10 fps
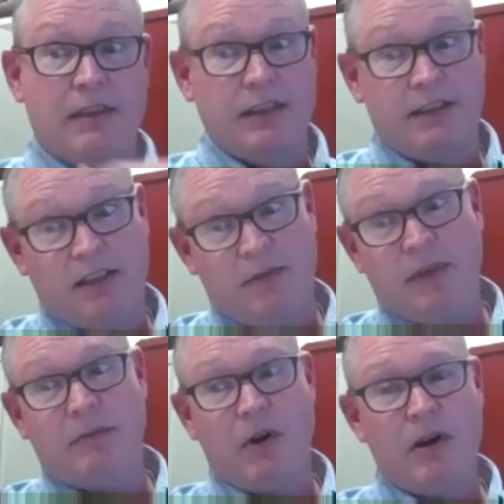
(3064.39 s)
This is a
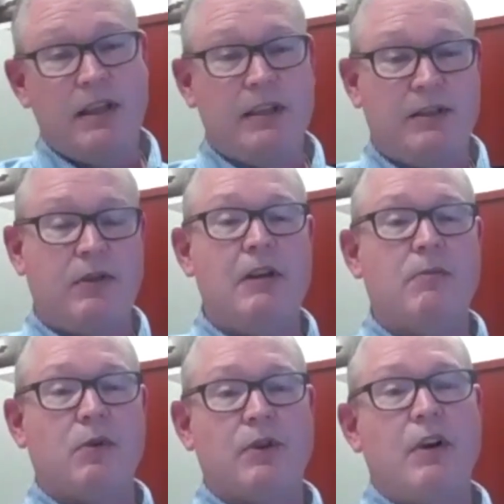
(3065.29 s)
big part of this trip.
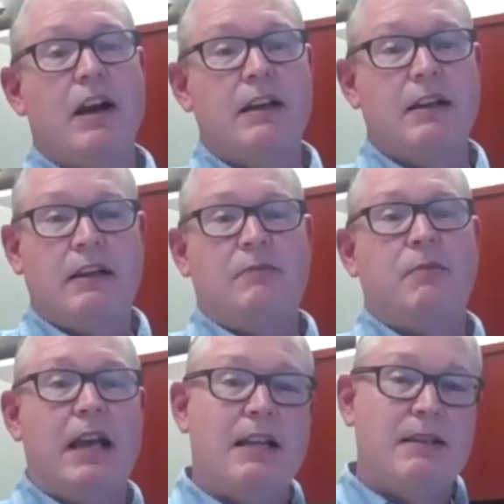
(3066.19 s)
We're trying to
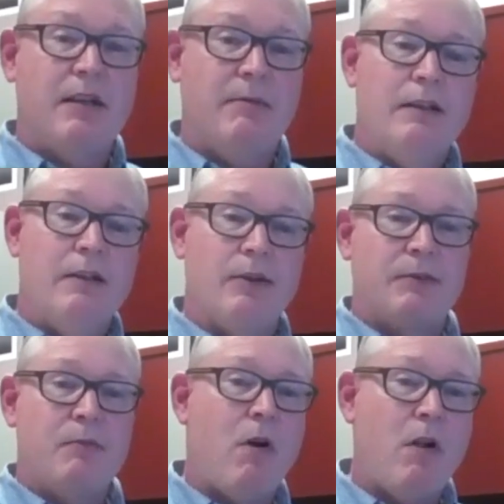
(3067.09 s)
expand some of those
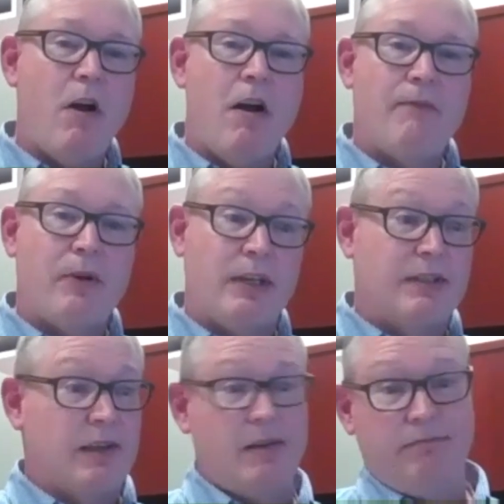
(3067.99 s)
small offerings
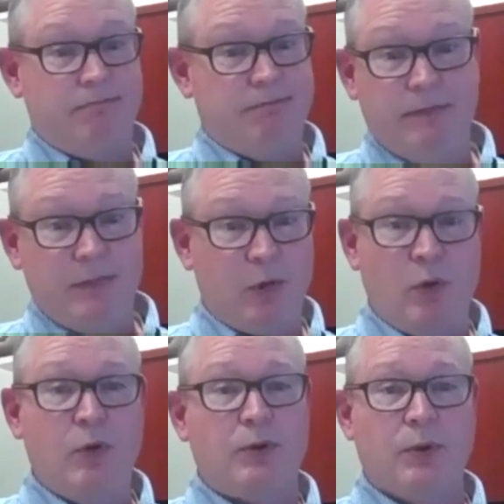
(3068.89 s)
that are
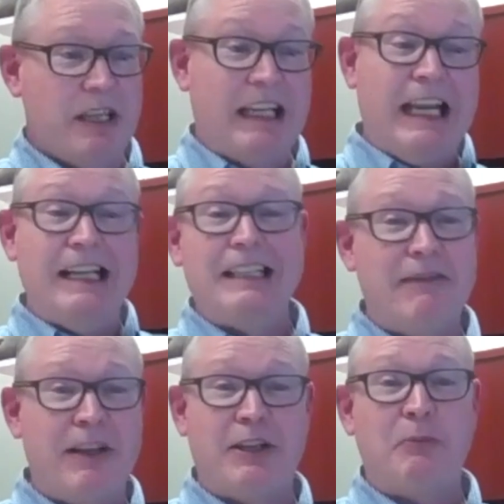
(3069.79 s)
crucial. If the guy doesn't
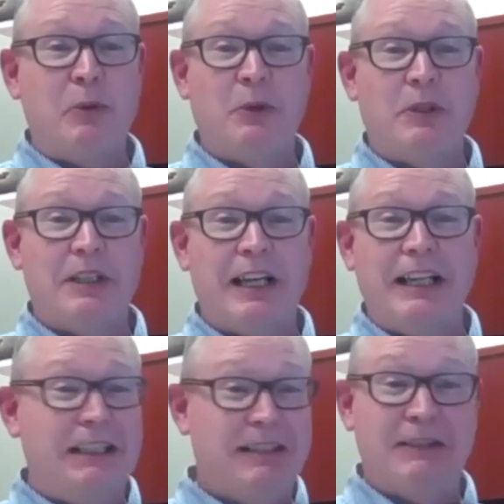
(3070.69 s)
have that spoodle
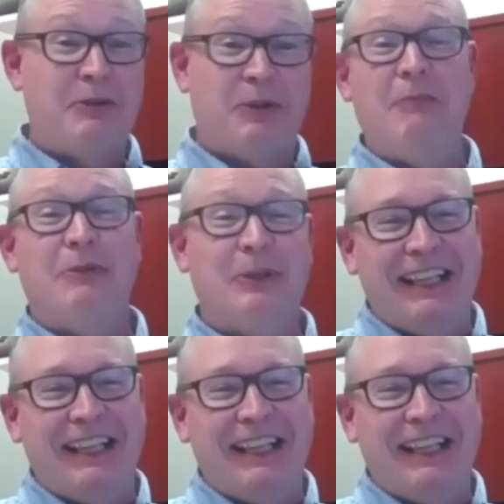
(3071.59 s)
tonight, he's in trouble.